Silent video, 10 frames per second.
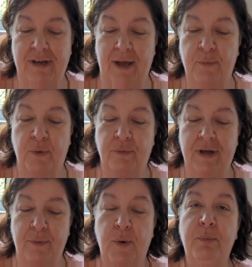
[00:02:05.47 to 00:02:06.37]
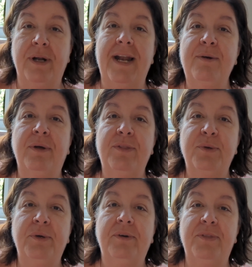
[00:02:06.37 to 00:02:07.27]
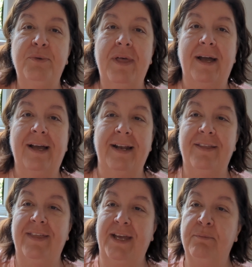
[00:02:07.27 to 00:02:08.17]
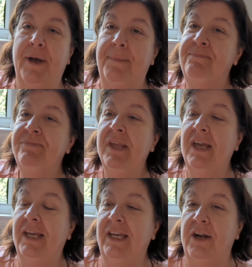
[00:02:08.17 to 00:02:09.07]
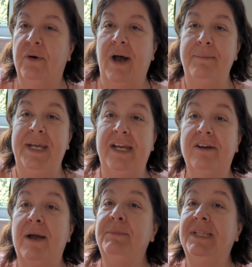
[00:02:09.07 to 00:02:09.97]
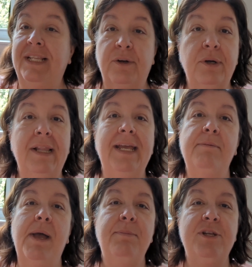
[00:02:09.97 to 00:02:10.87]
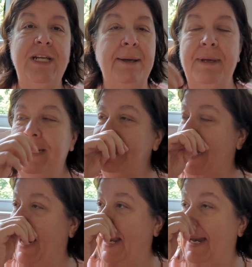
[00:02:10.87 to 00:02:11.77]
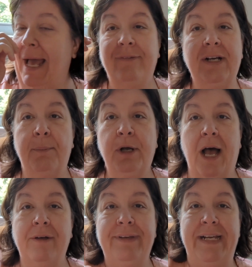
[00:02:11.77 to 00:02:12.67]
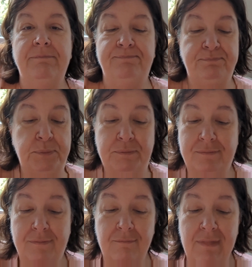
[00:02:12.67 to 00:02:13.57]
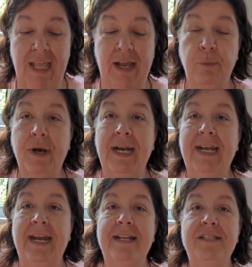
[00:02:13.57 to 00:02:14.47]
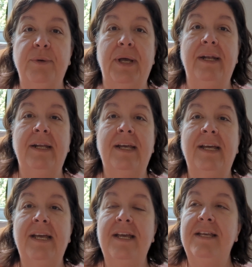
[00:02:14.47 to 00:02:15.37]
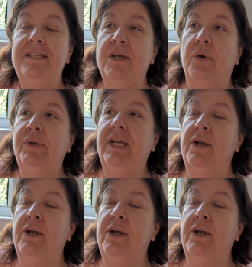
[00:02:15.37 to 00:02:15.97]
won't put anyone through that kind of thing. But, I'm here, I'm literally in my pajamas, and I have a cup of coffee, and we're going to get into it. So,